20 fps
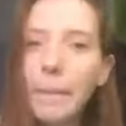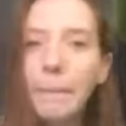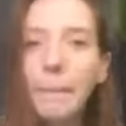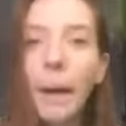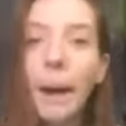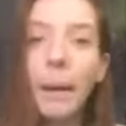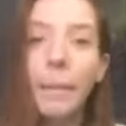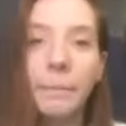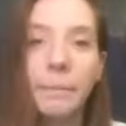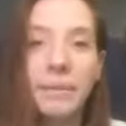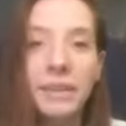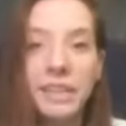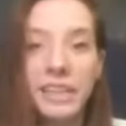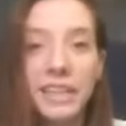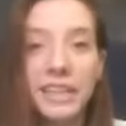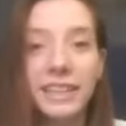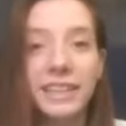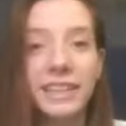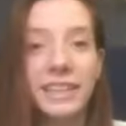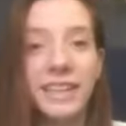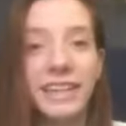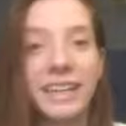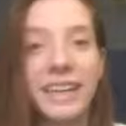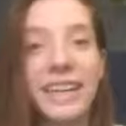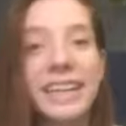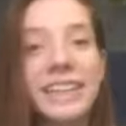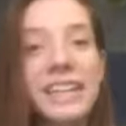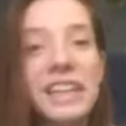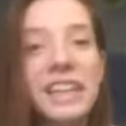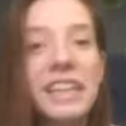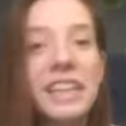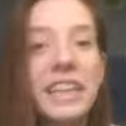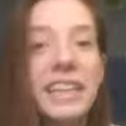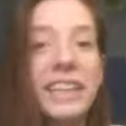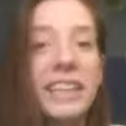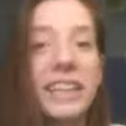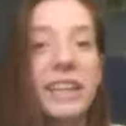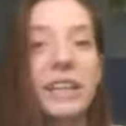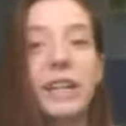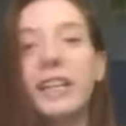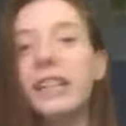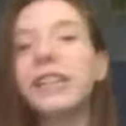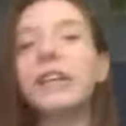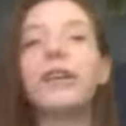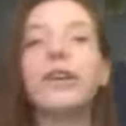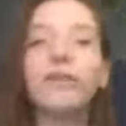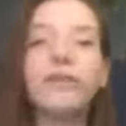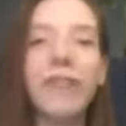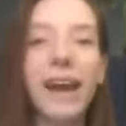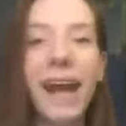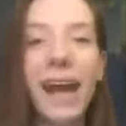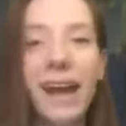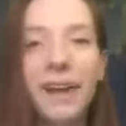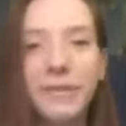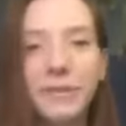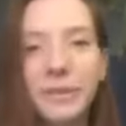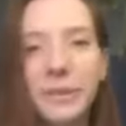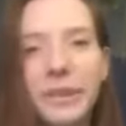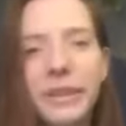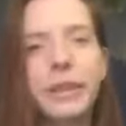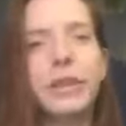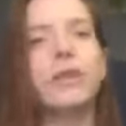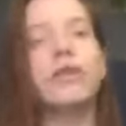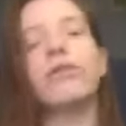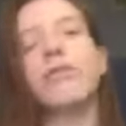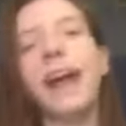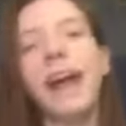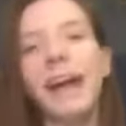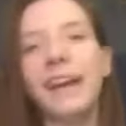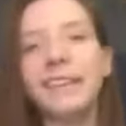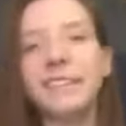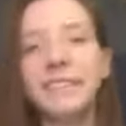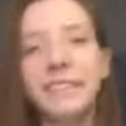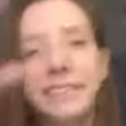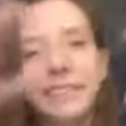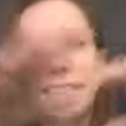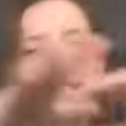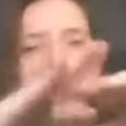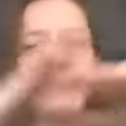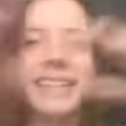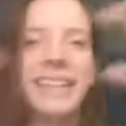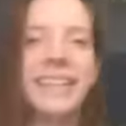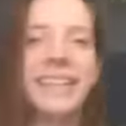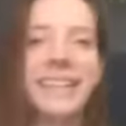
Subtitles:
bumps in the ground where the grass is